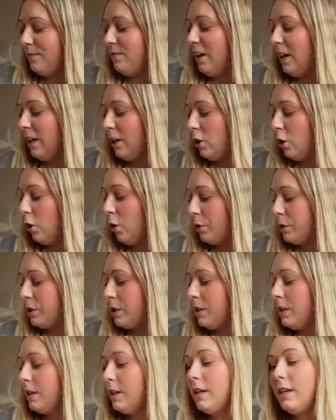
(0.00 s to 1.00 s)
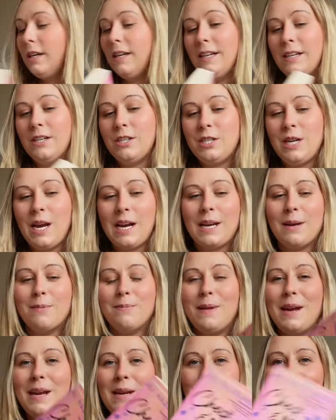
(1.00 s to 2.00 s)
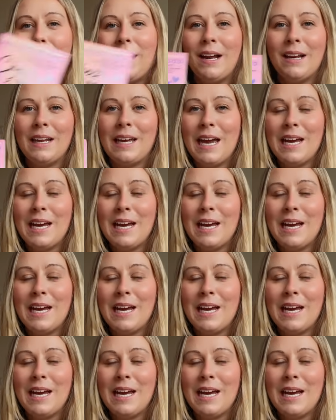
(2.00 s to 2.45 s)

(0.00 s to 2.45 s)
thank God. Check and Mate by Ali